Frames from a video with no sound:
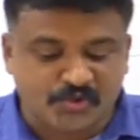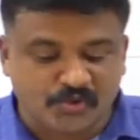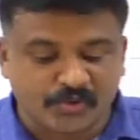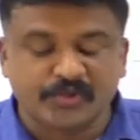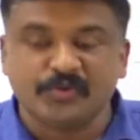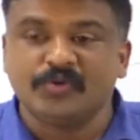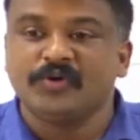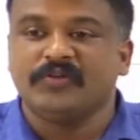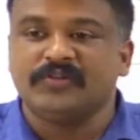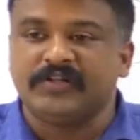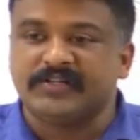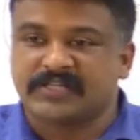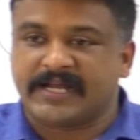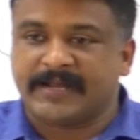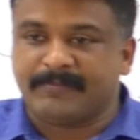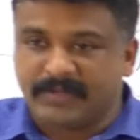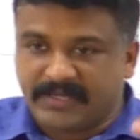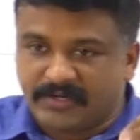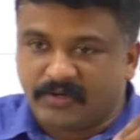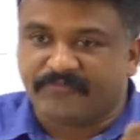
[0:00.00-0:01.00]
so, you know the
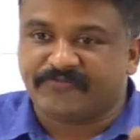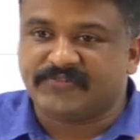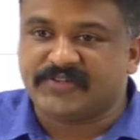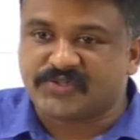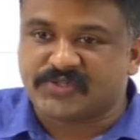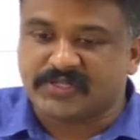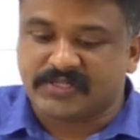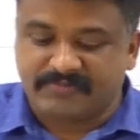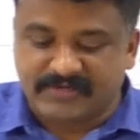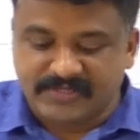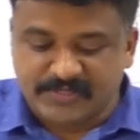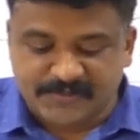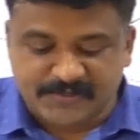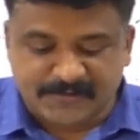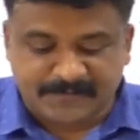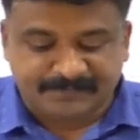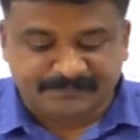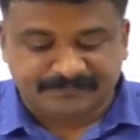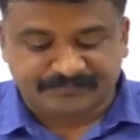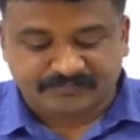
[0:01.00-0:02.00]
timeline of these
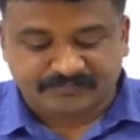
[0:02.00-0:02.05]
events.